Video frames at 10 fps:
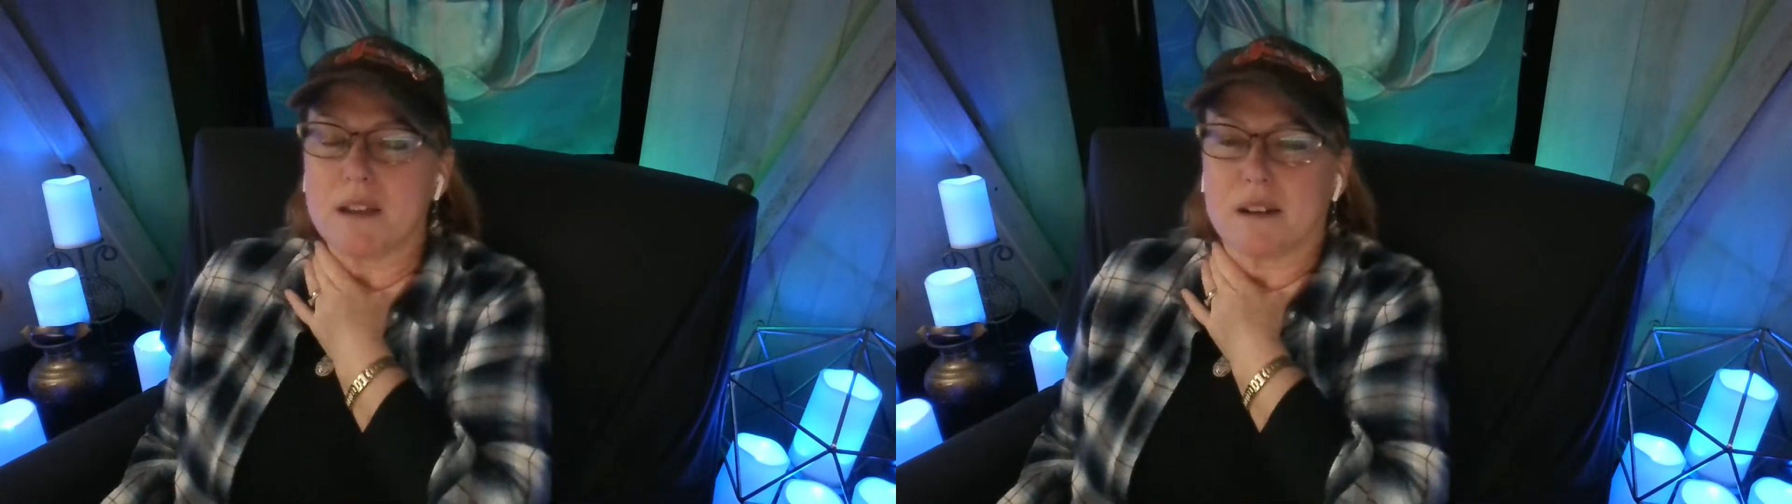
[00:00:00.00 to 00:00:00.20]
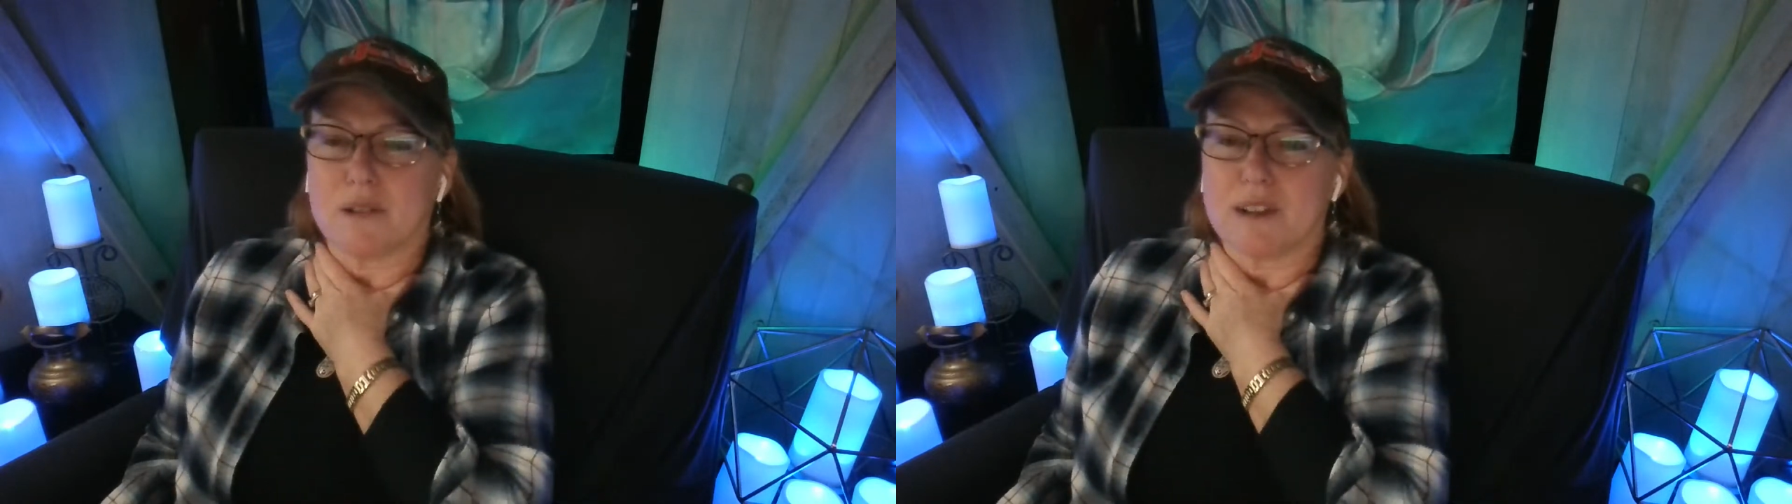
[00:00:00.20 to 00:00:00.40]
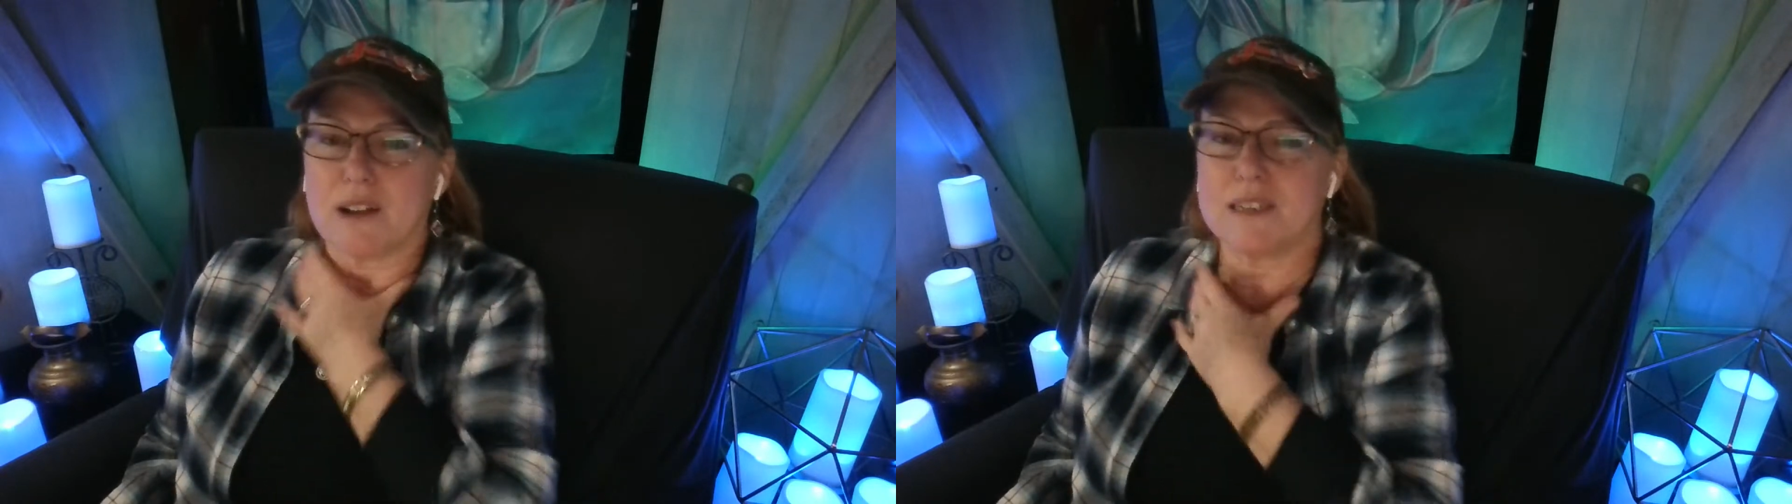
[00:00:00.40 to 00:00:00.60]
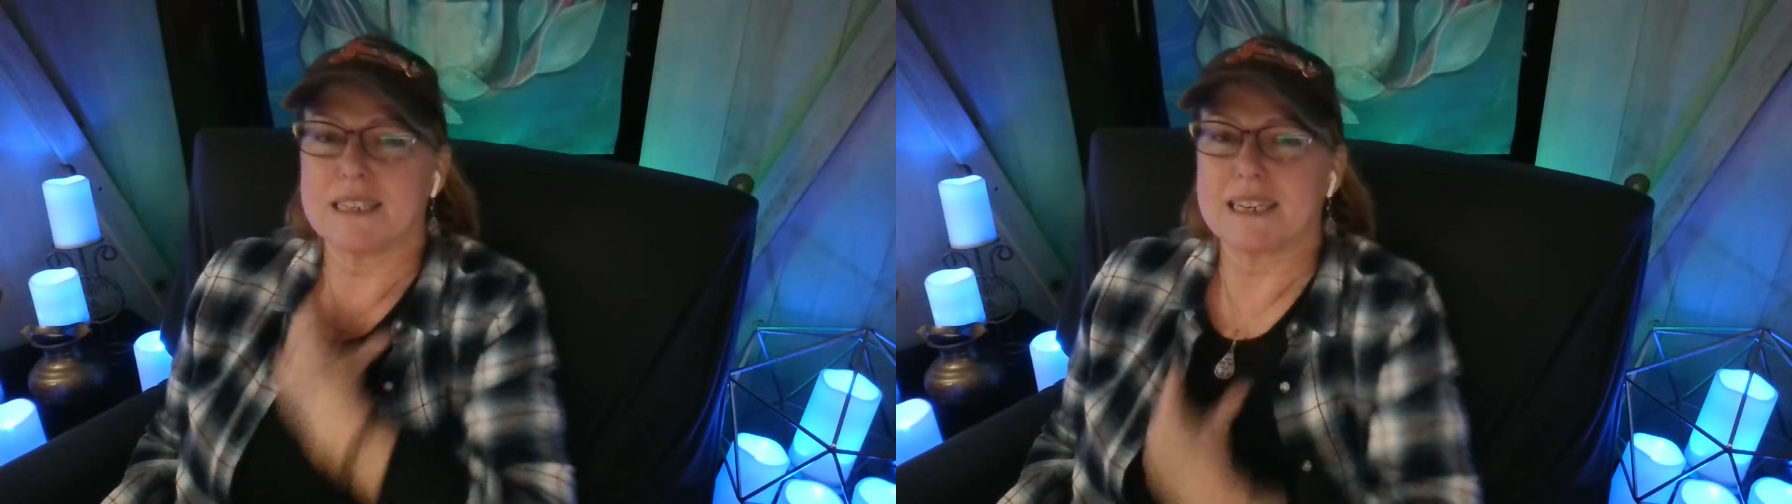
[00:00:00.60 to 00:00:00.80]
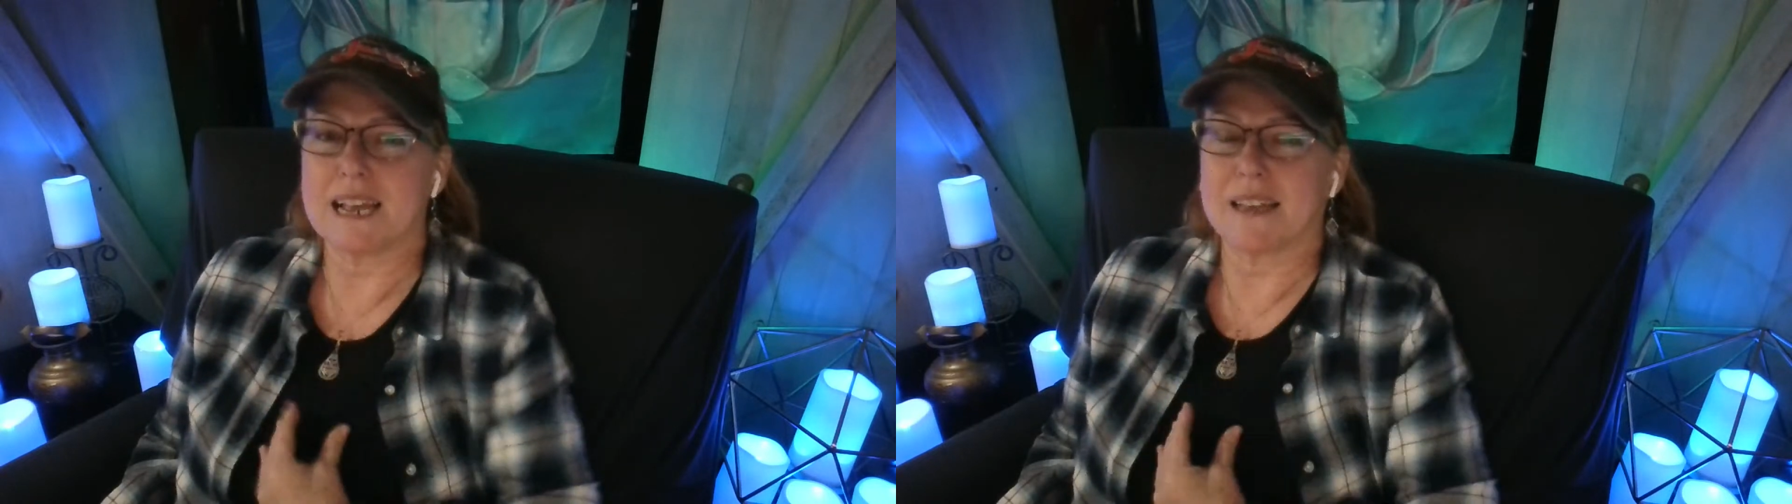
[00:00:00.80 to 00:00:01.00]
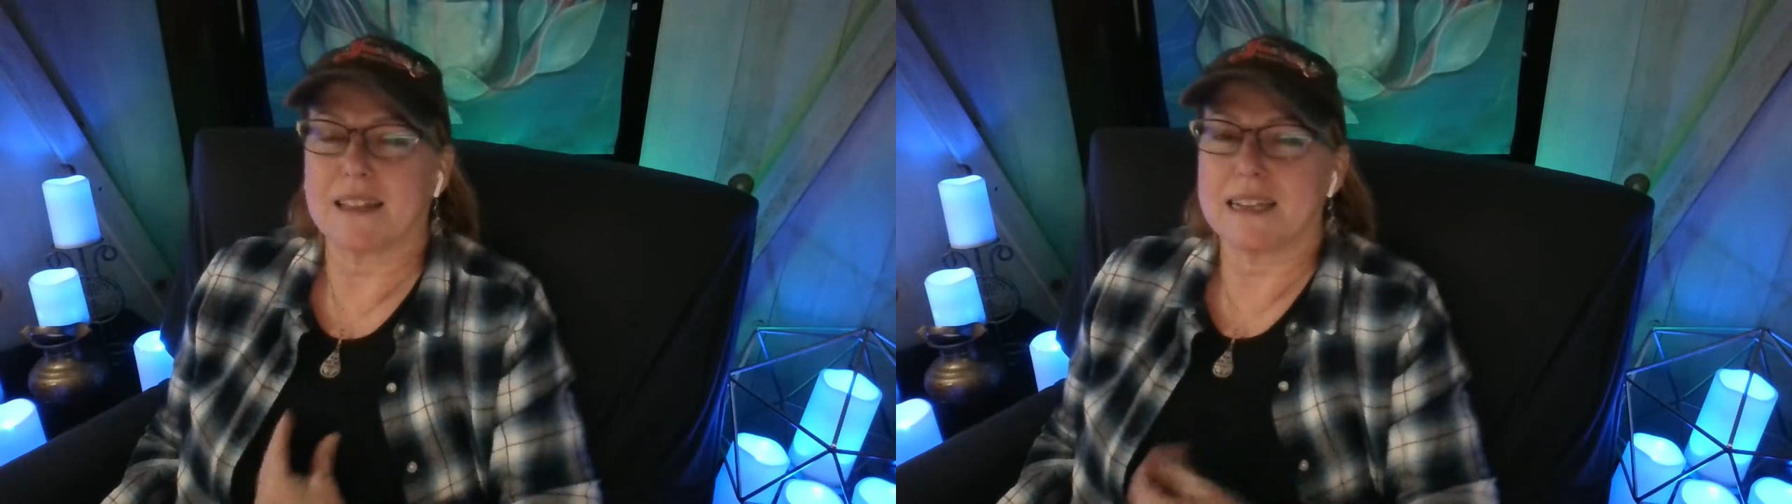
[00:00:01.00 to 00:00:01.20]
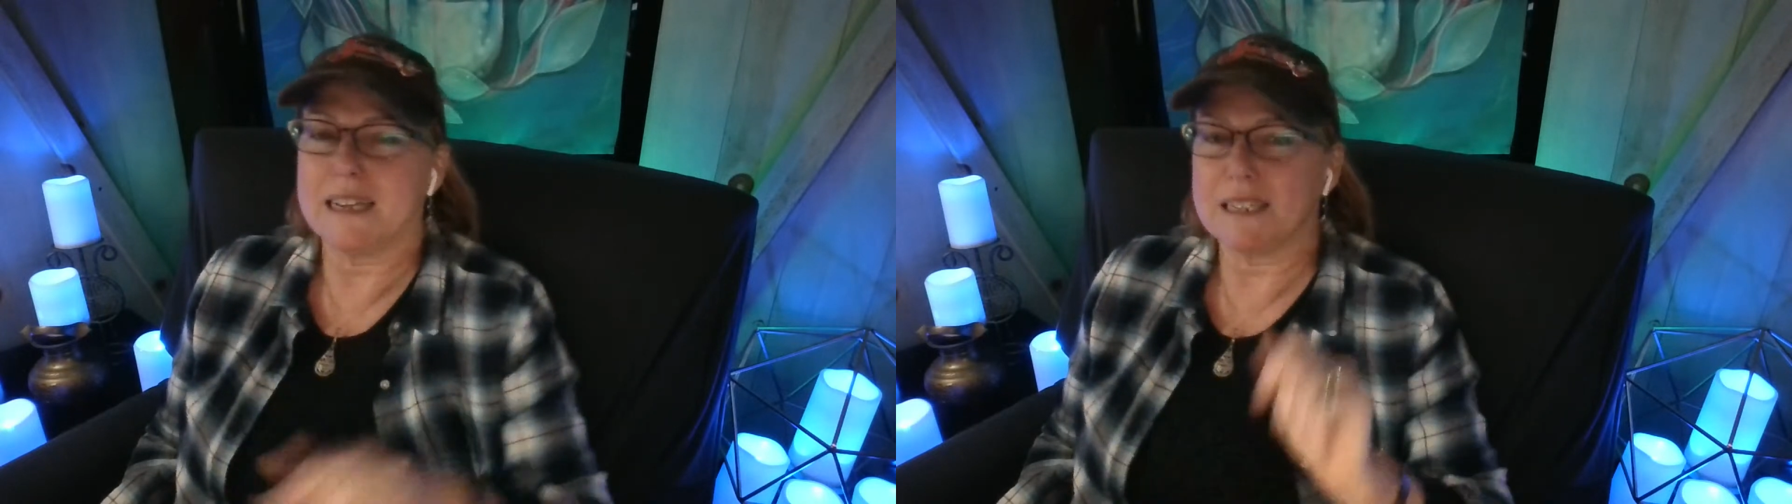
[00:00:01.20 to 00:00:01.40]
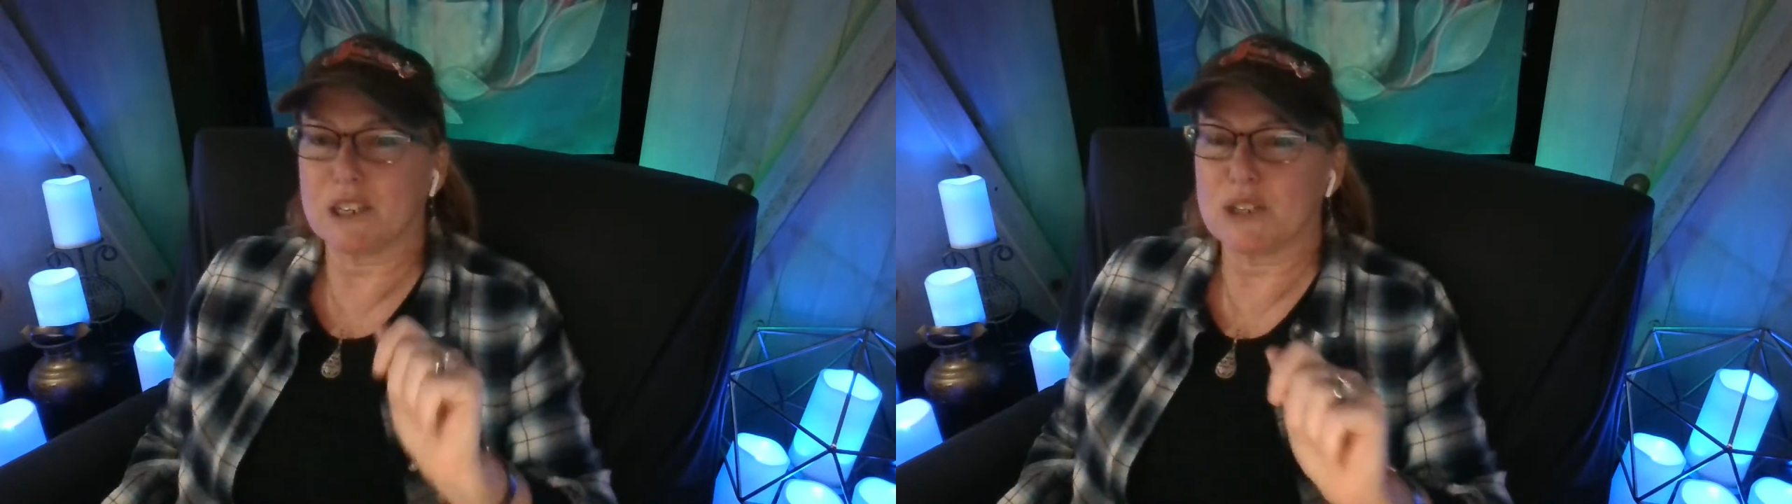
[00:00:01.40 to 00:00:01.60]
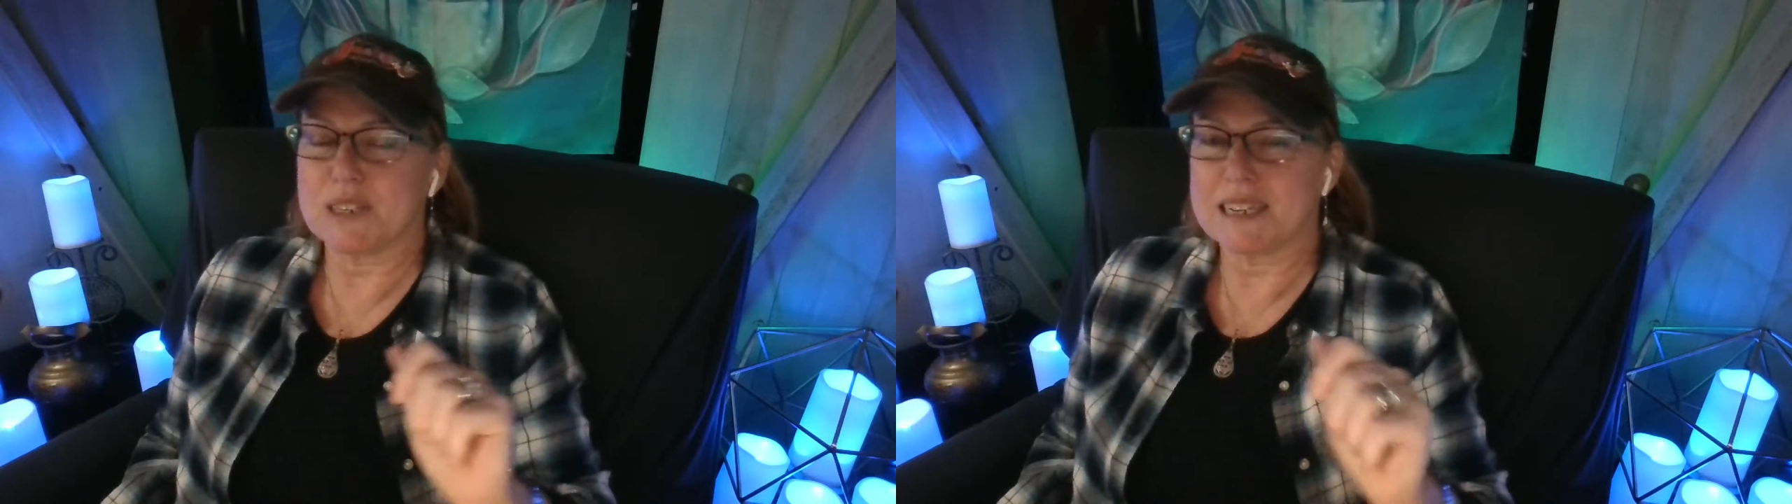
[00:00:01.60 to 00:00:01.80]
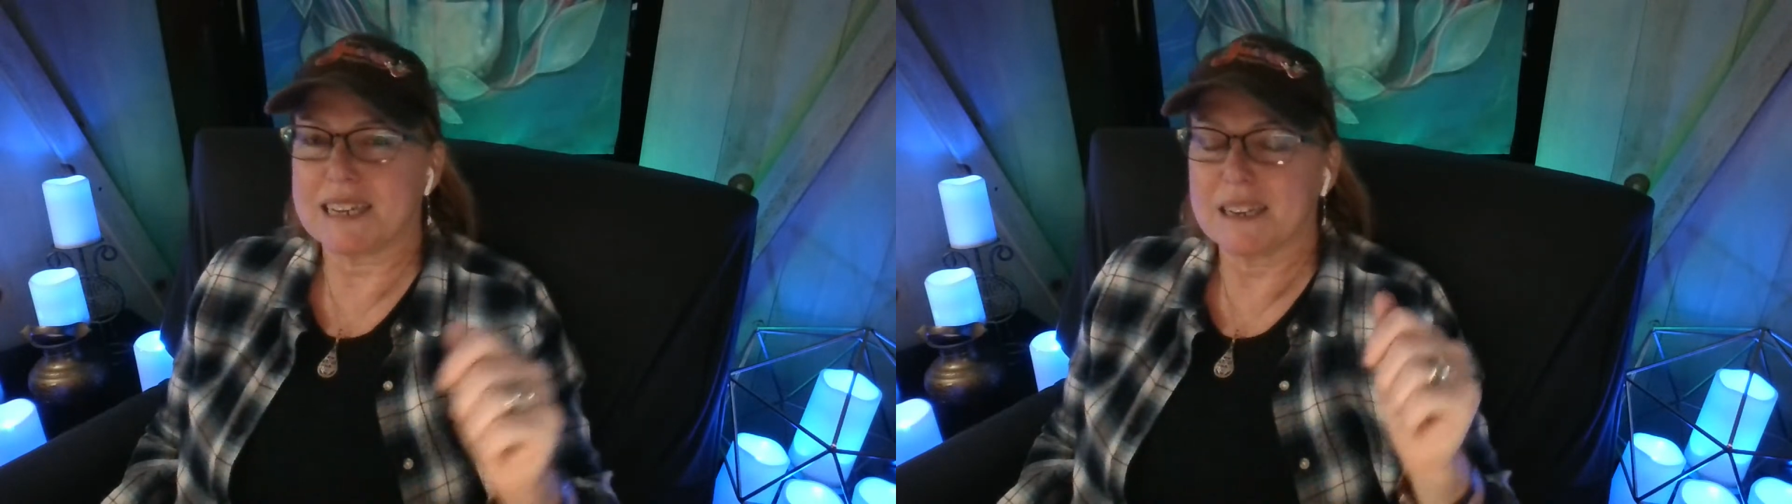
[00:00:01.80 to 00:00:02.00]
around his neck like he's
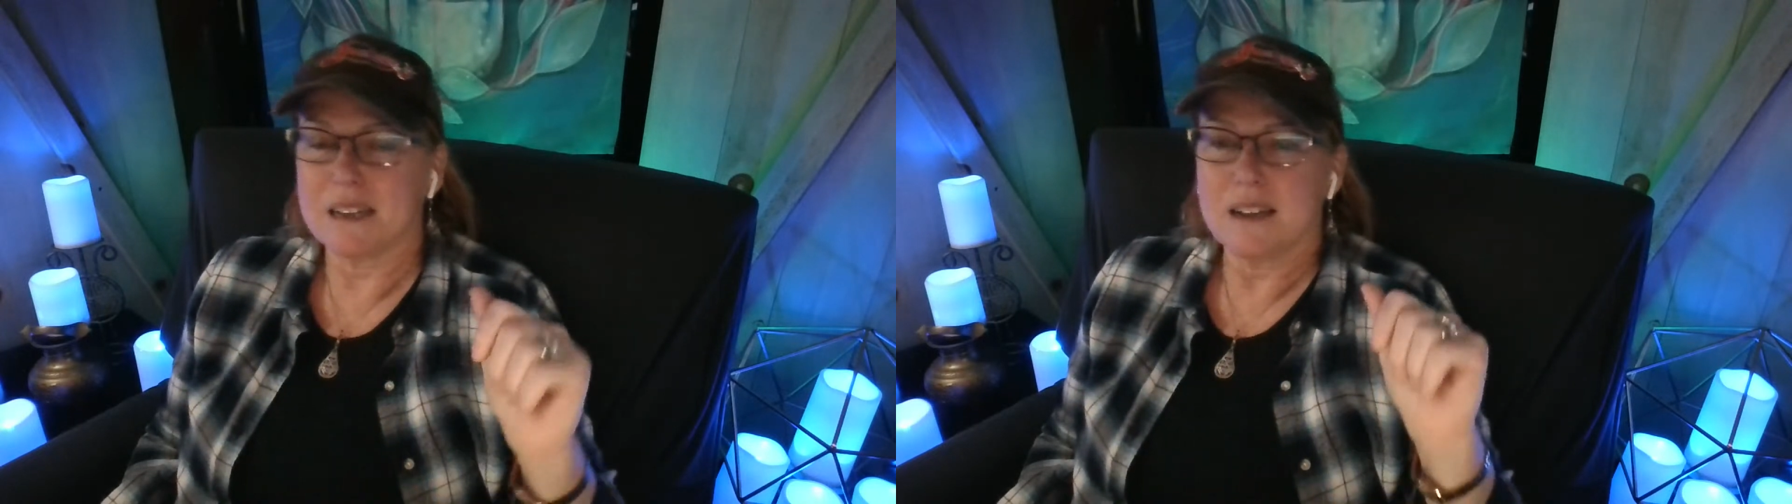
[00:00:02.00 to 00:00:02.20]
using it.